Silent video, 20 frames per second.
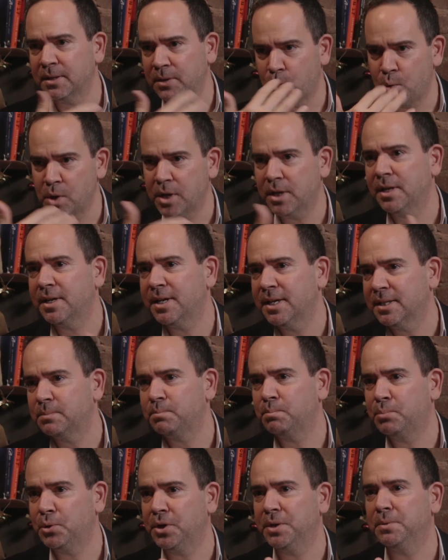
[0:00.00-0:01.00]
quickly get
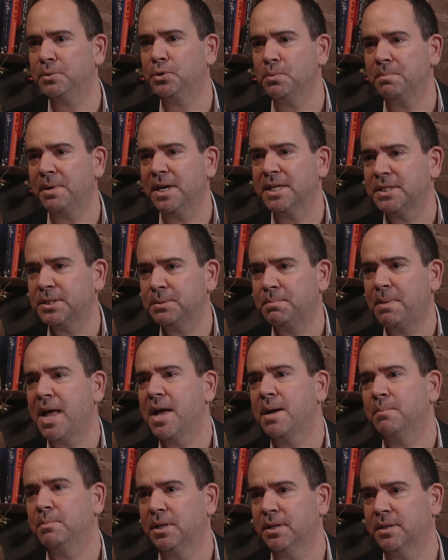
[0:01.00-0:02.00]
put into my
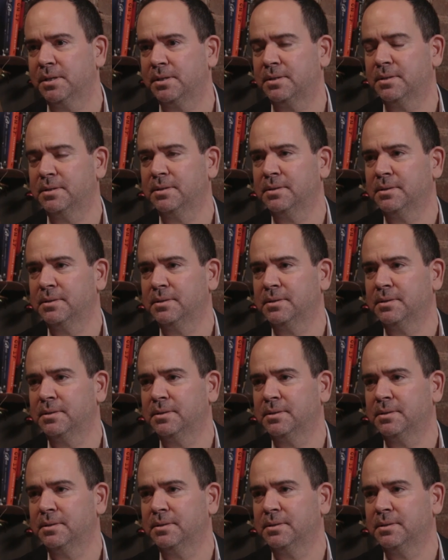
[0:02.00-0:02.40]
spam list.